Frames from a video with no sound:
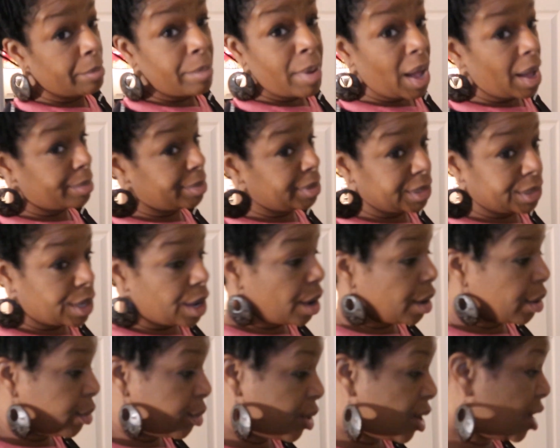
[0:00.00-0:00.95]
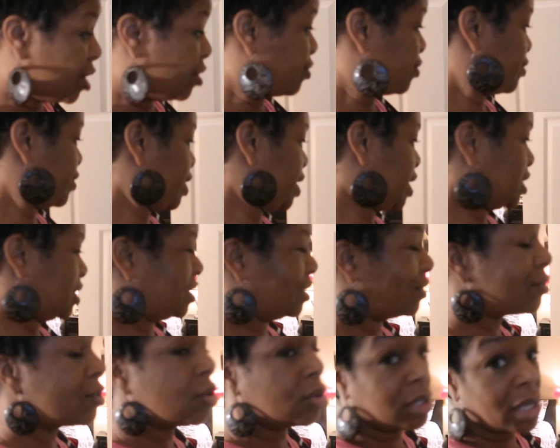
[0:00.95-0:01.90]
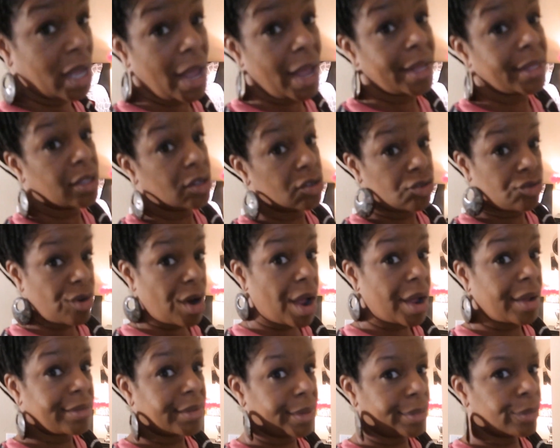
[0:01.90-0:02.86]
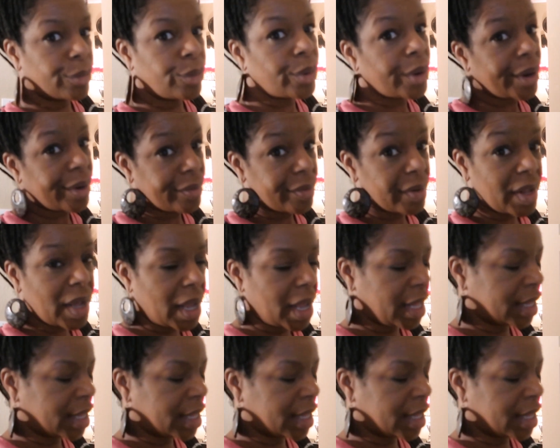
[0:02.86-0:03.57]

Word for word: Bobby's gone with her friends. Of course, I had to drive them wherever they